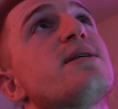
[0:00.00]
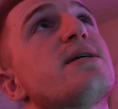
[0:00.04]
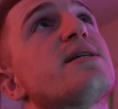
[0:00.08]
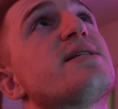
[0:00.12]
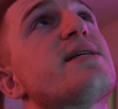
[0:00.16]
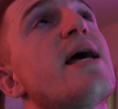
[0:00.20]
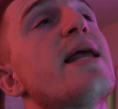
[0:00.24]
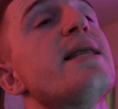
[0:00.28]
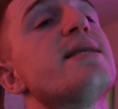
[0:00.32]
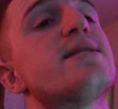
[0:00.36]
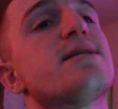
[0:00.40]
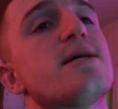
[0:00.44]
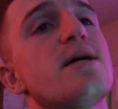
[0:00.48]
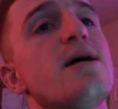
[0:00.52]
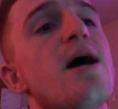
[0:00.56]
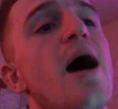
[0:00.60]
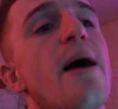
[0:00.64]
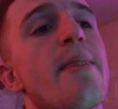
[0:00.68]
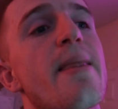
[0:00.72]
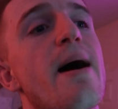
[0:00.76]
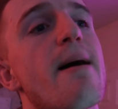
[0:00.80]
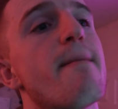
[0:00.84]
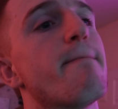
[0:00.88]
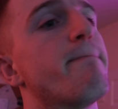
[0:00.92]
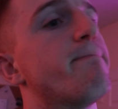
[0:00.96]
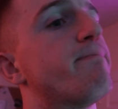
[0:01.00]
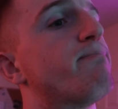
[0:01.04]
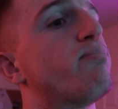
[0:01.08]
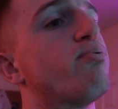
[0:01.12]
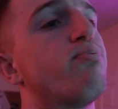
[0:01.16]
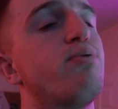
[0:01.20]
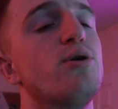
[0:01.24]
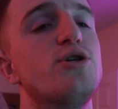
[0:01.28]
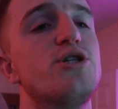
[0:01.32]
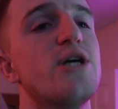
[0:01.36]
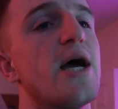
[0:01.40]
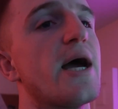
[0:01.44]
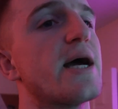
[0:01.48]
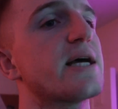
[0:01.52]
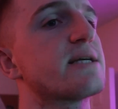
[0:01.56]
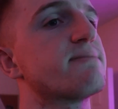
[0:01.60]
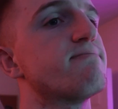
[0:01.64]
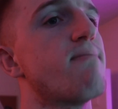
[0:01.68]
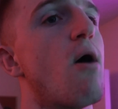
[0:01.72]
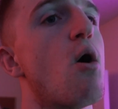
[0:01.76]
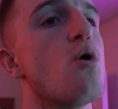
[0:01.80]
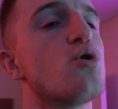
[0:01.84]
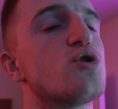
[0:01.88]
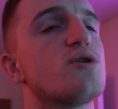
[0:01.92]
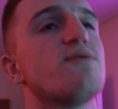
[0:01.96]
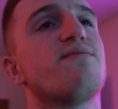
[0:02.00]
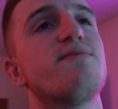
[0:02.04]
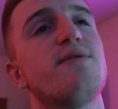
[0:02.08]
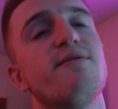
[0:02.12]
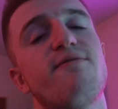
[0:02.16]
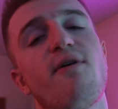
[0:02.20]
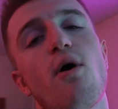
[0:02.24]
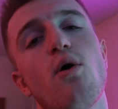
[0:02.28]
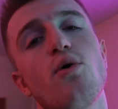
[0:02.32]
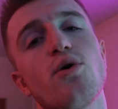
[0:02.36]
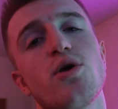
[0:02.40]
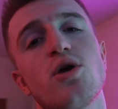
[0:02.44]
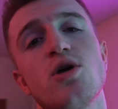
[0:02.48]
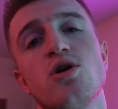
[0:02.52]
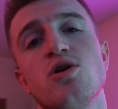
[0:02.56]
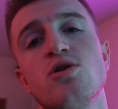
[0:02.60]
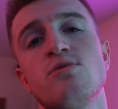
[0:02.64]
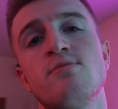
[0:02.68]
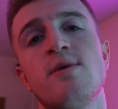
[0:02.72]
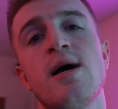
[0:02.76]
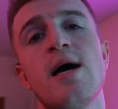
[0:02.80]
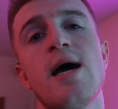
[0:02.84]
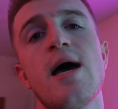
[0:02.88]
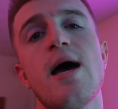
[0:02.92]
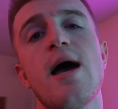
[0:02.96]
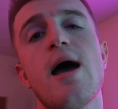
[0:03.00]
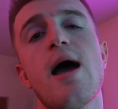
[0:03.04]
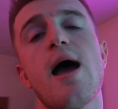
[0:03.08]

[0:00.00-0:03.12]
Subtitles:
is the center and that projects most of the volume.